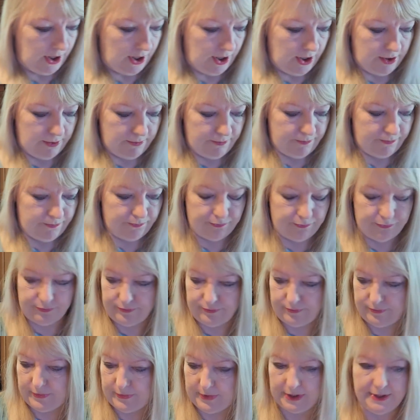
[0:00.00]
I
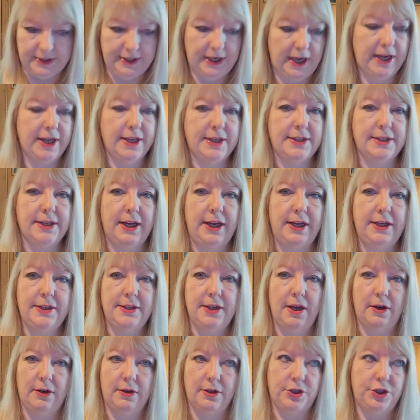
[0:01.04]
say it's
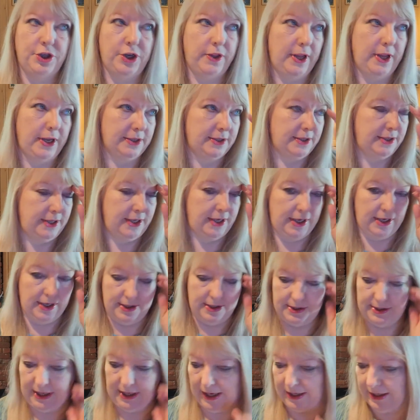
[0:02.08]
Intarsia, that's
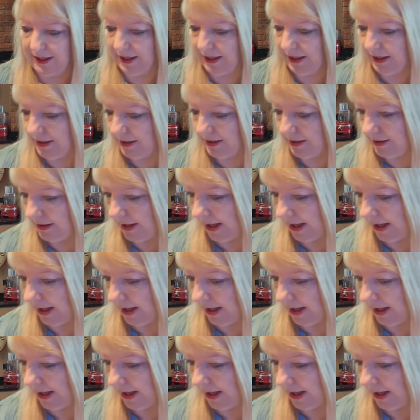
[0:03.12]
the technique